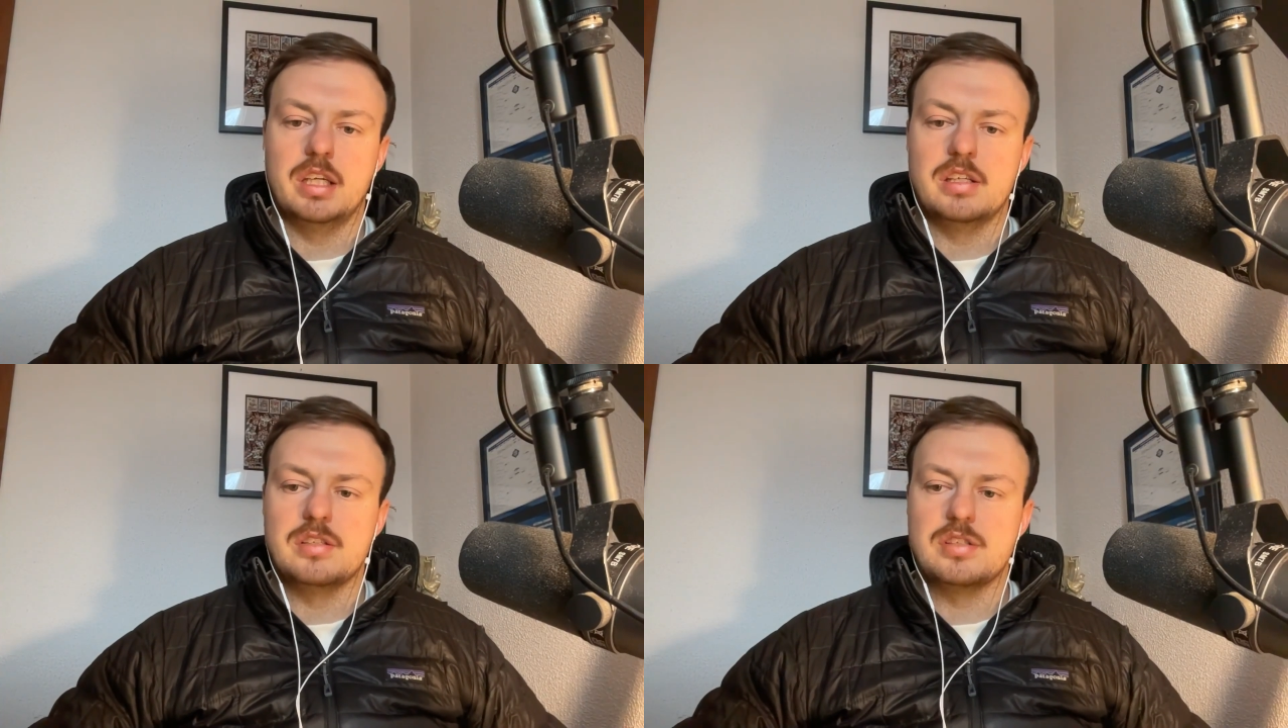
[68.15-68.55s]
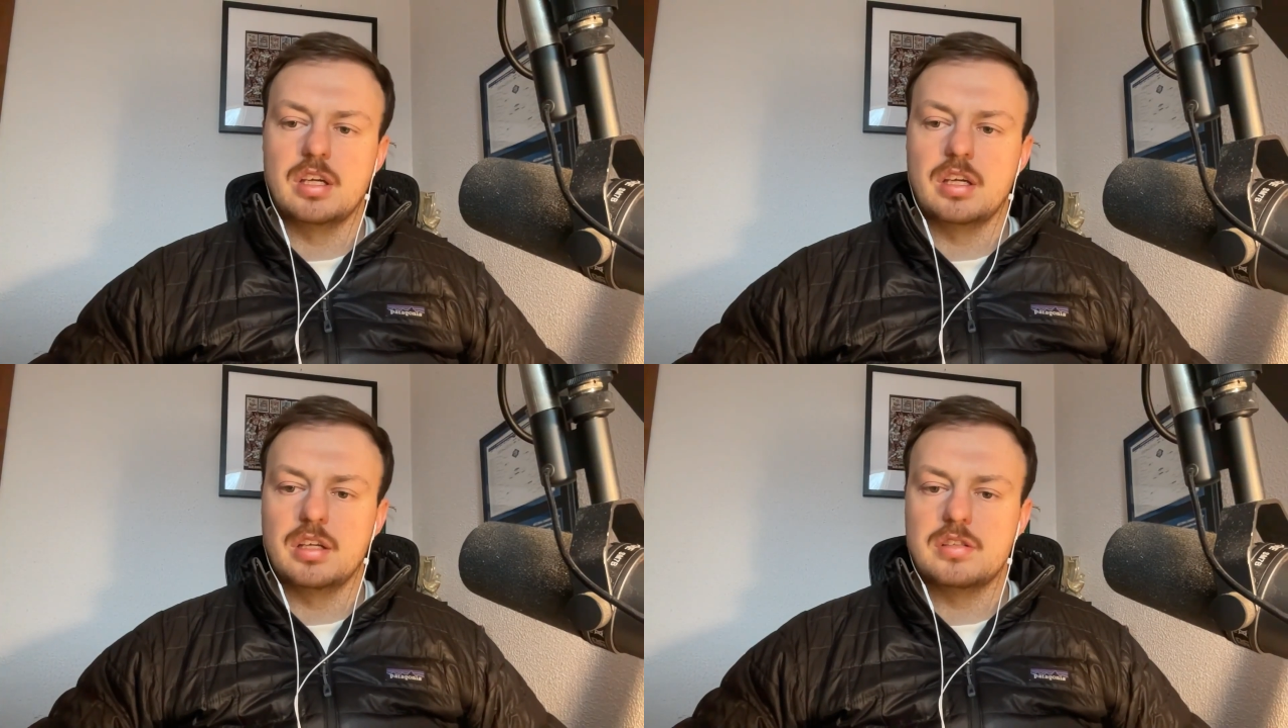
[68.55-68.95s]
Is
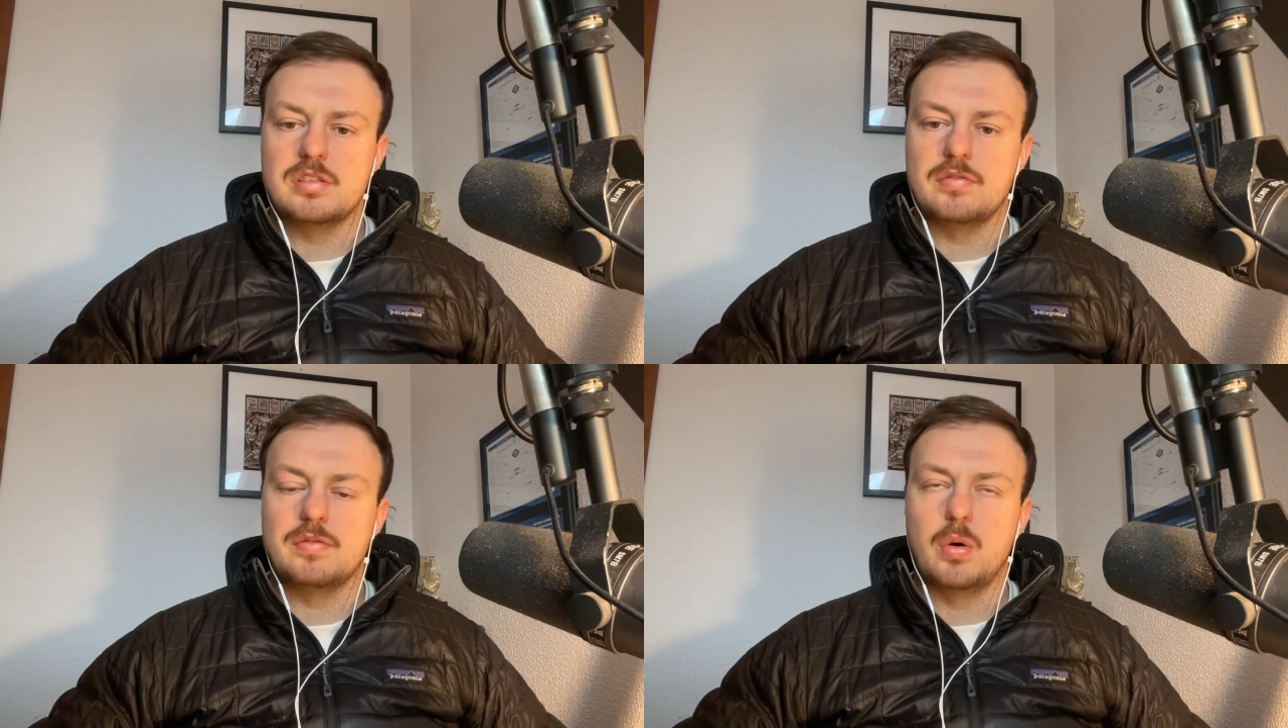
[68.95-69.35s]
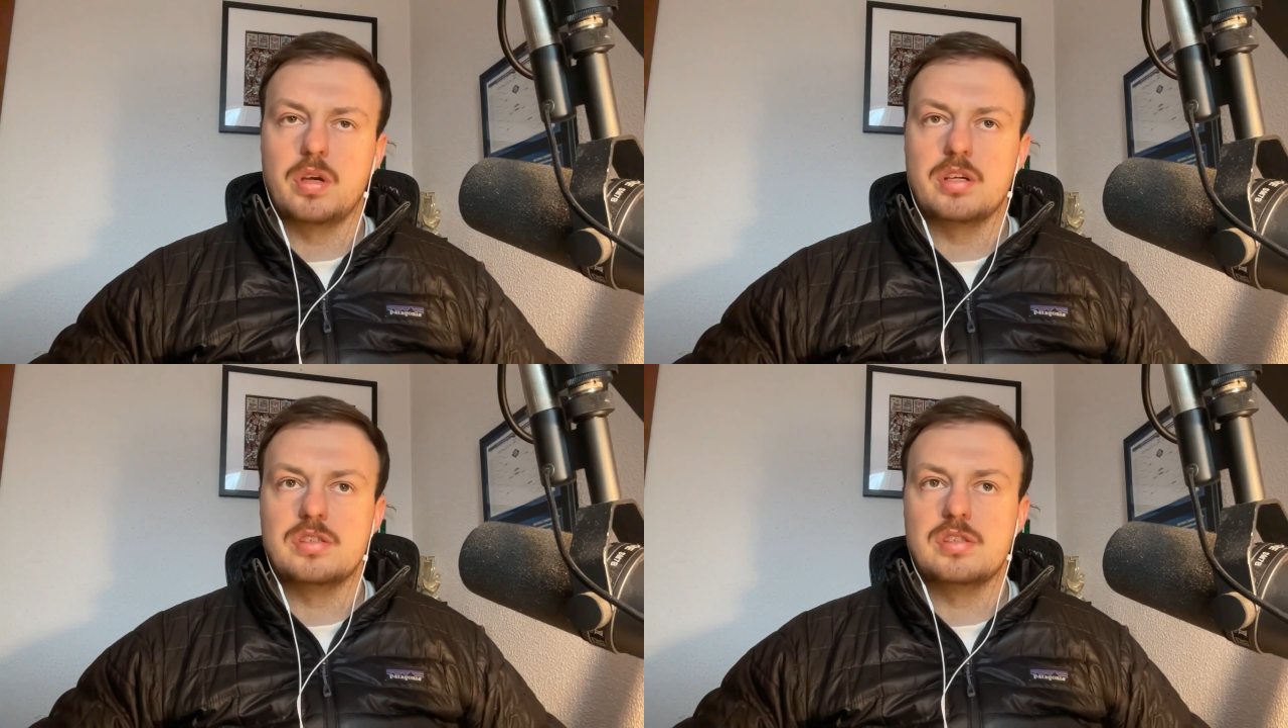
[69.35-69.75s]
it
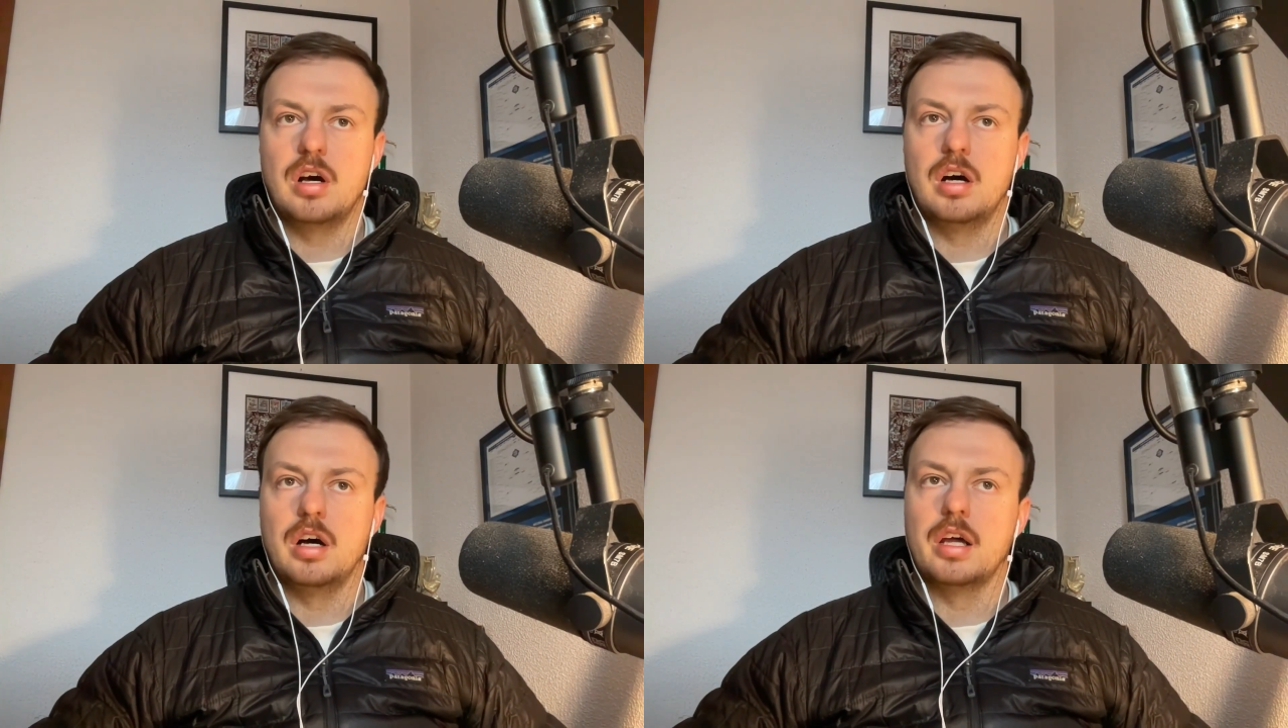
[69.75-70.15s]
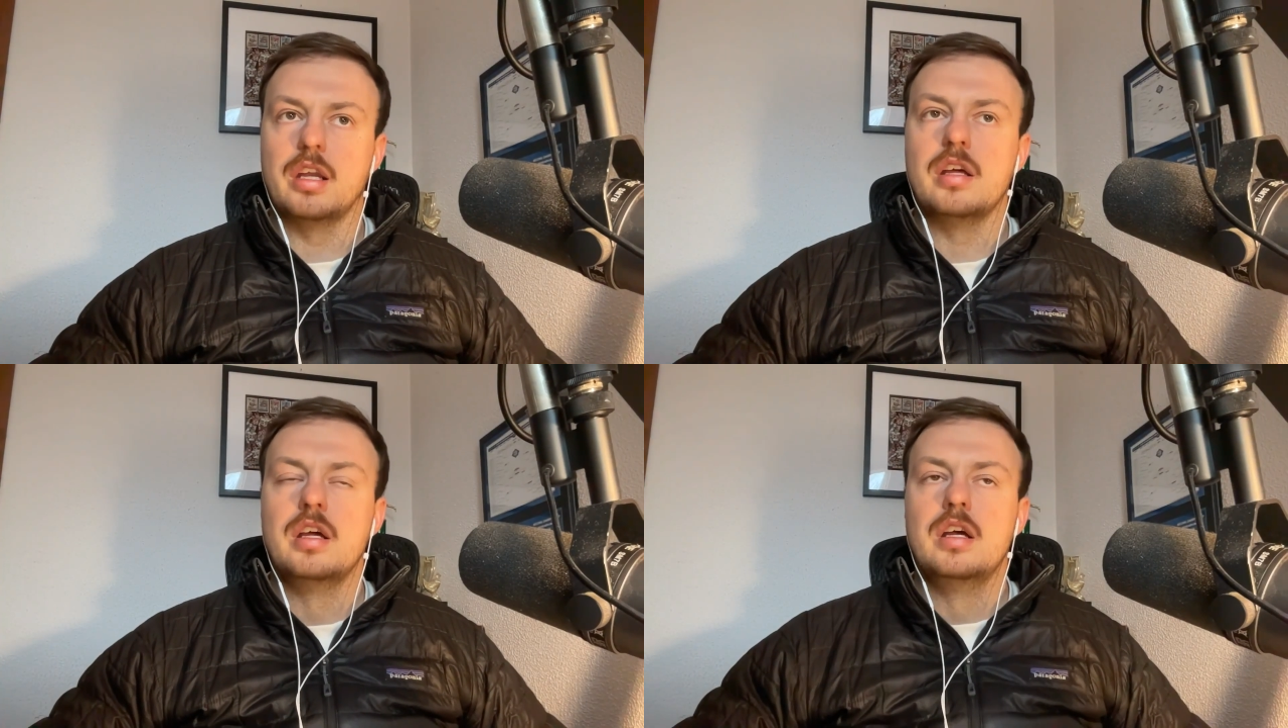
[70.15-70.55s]
focused on